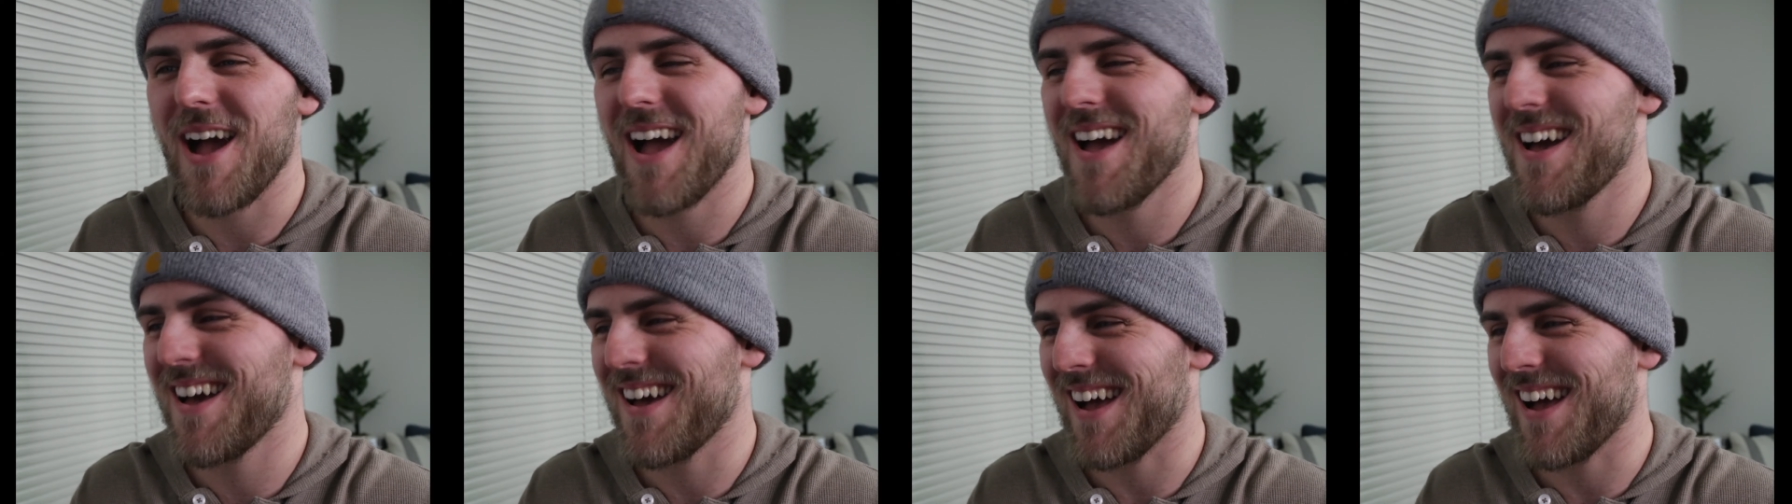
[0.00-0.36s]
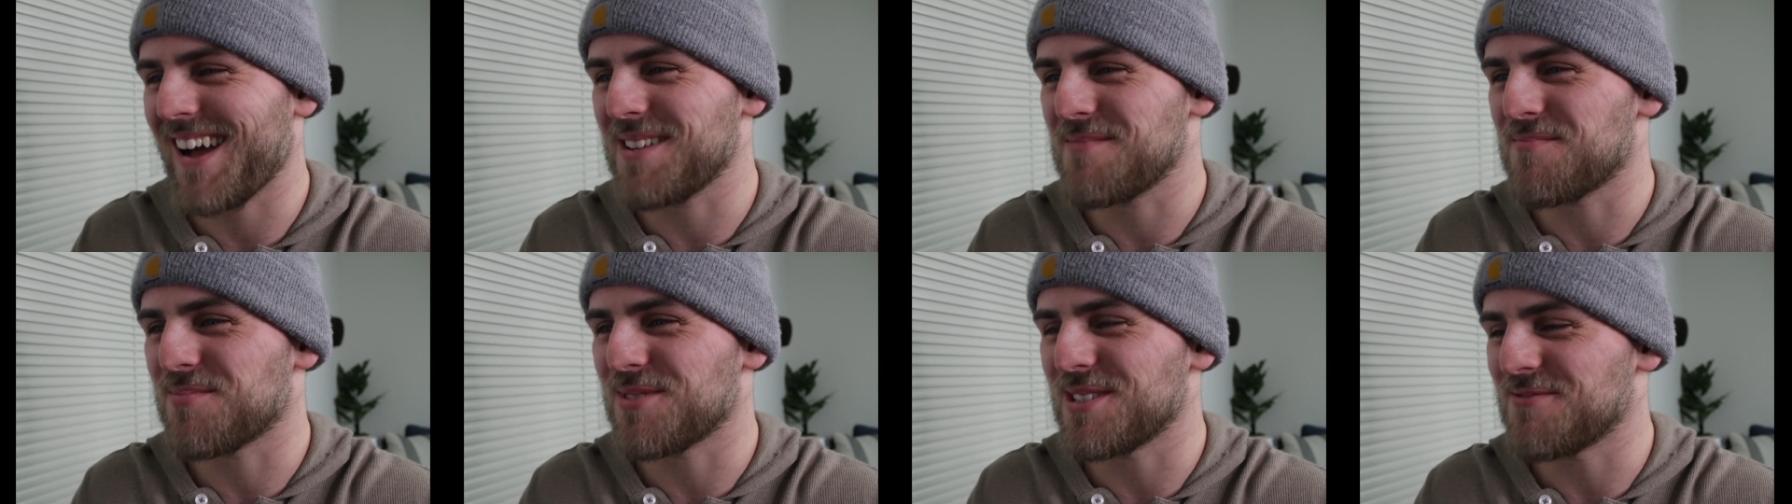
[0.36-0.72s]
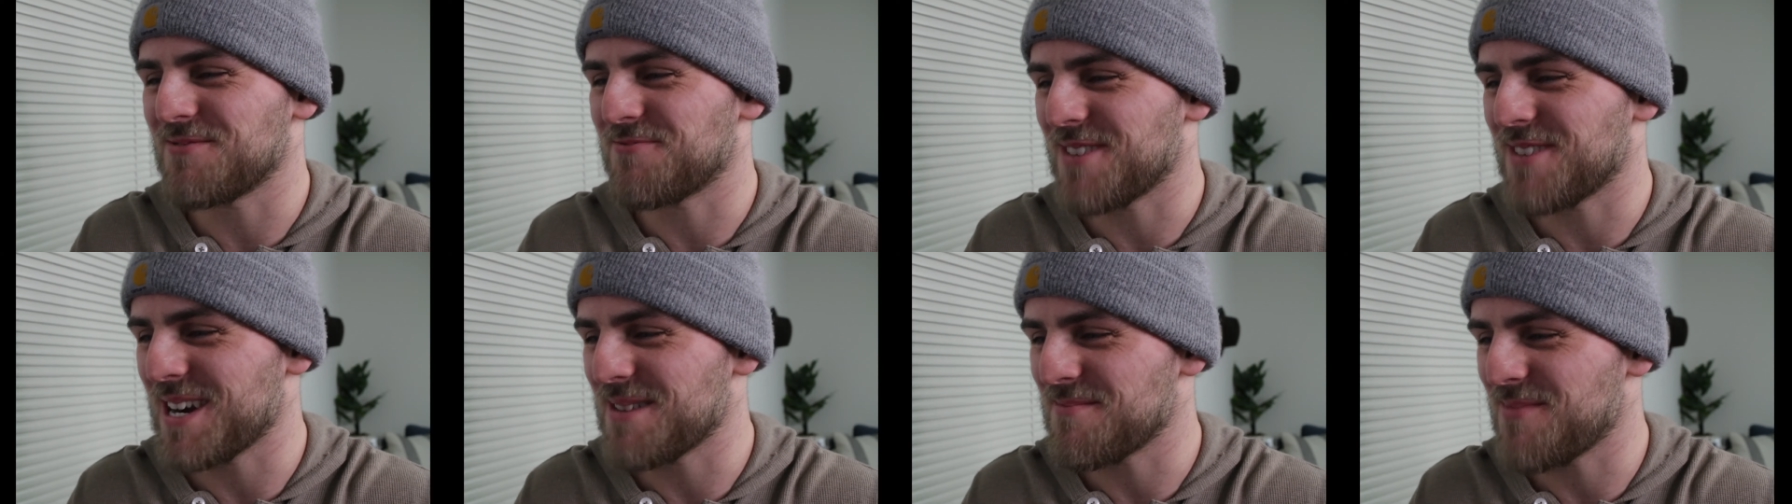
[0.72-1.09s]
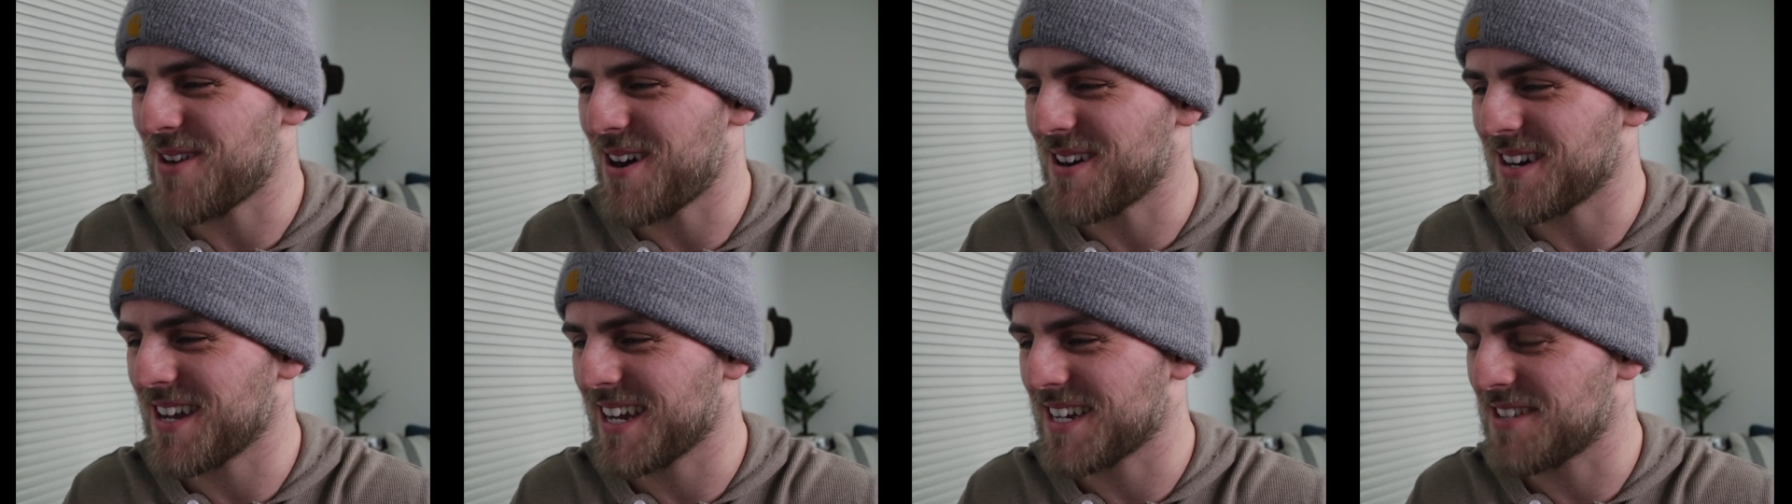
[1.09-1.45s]
out of print rare
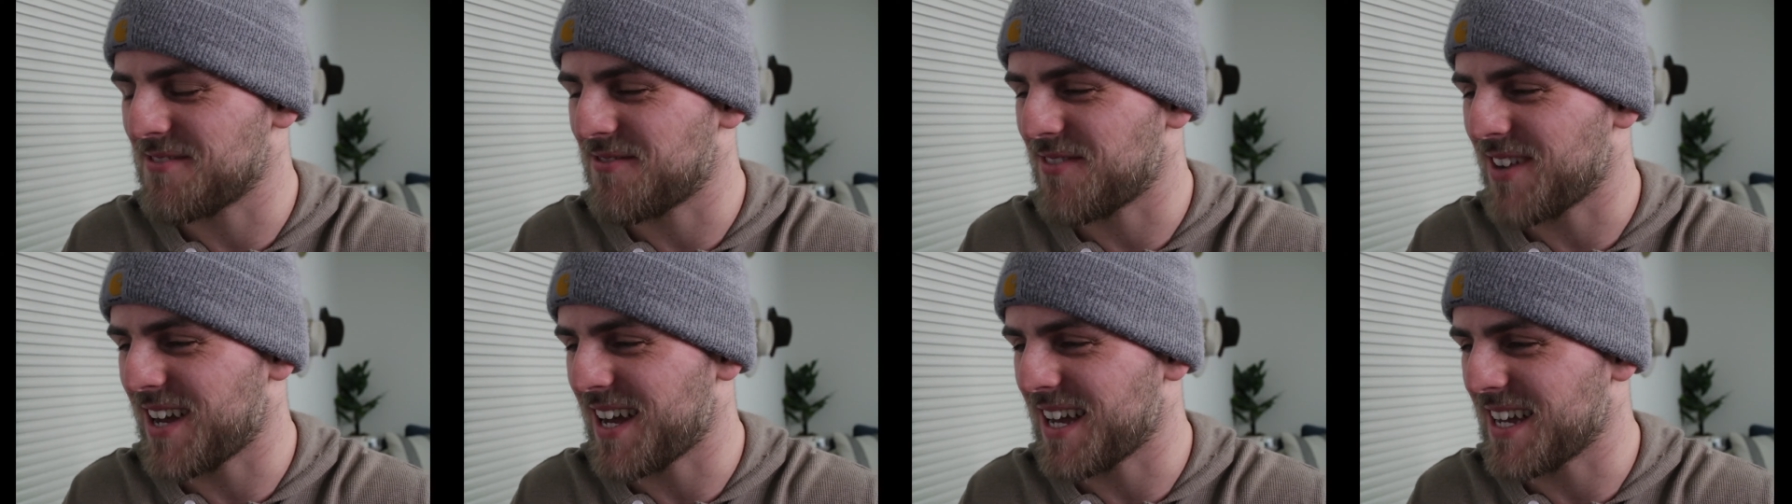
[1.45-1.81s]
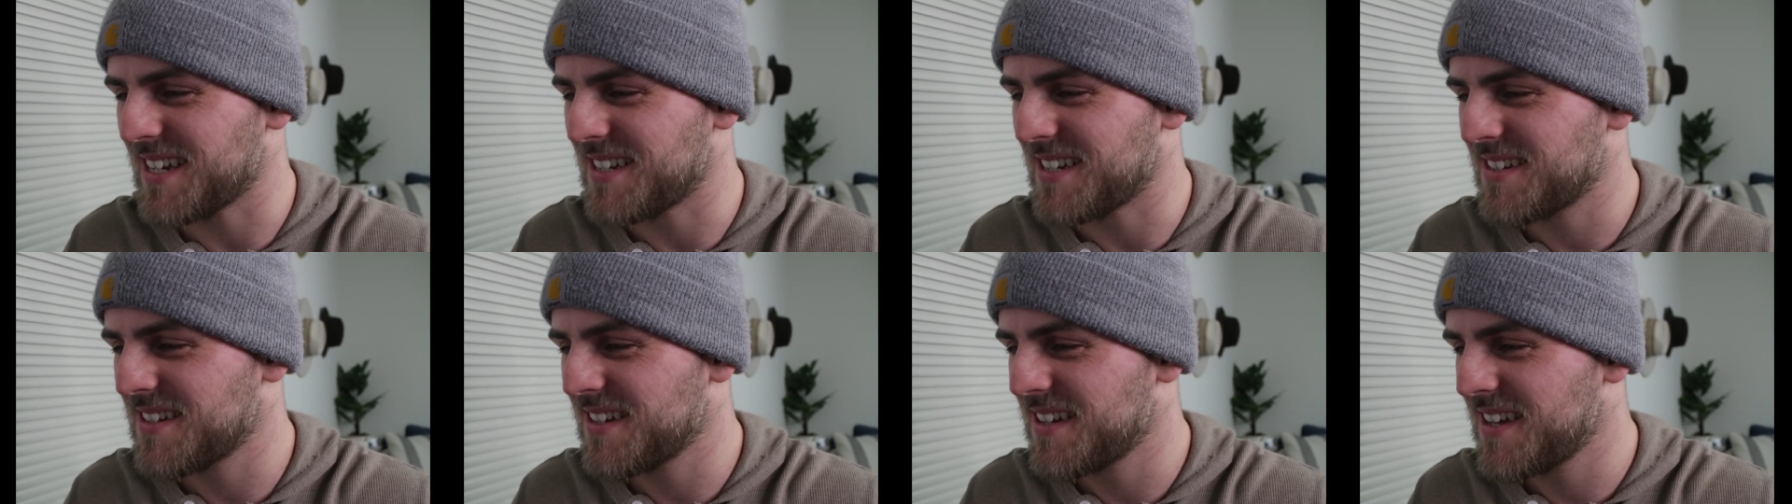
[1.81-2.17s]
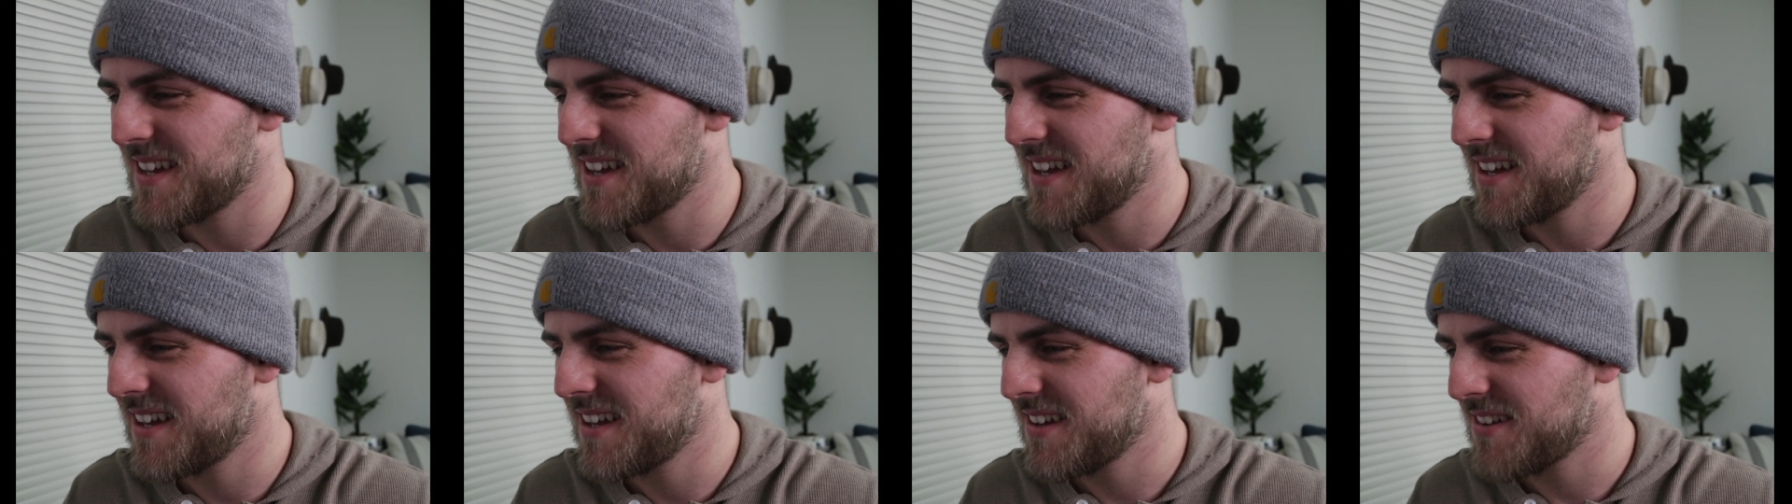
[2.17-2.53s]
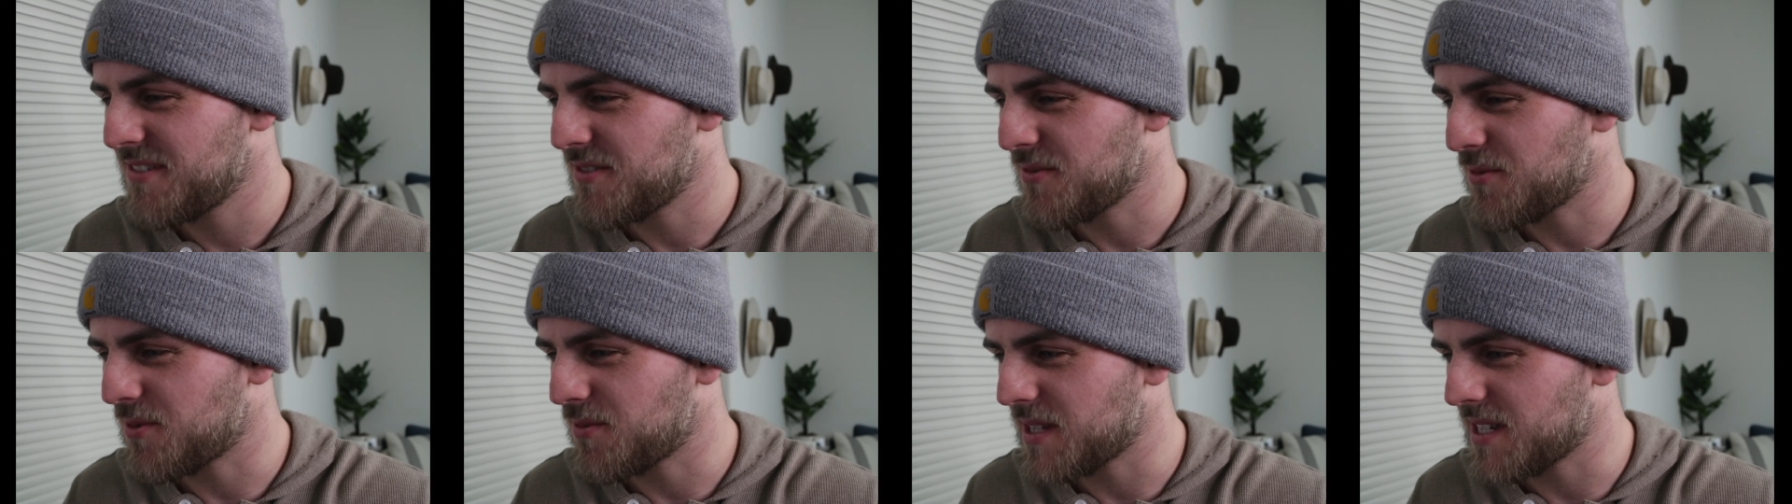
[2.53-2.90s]
manga I could find.
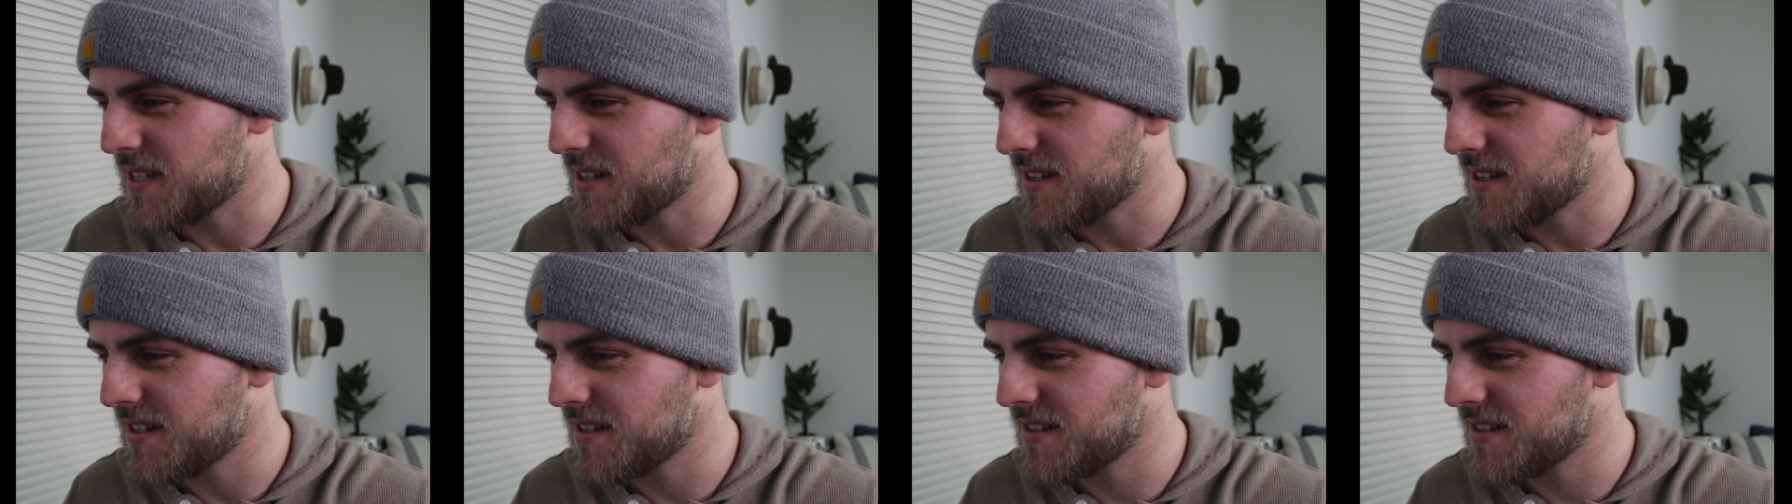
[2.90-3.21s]
What we got?